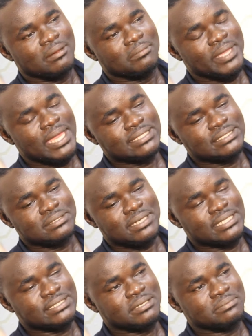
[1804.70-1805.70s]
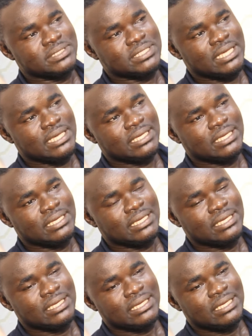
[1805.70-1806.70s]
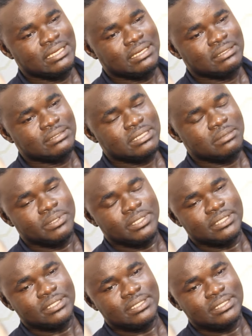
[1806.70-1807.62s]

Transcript: me auntie catch me say bi